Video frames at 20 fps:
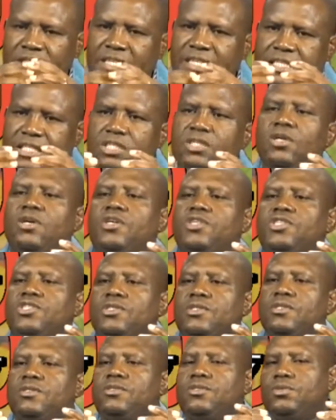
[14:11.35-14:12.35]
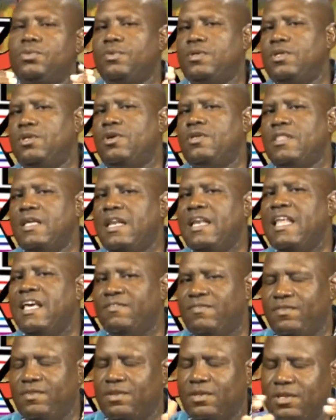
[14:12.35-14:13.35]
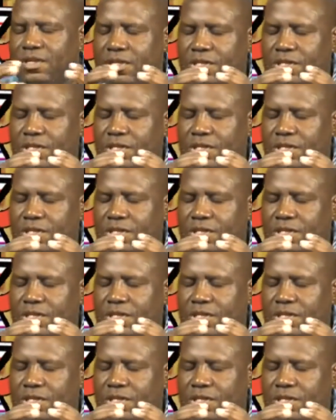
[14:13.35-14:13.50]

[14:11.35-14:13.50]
discussion to another level.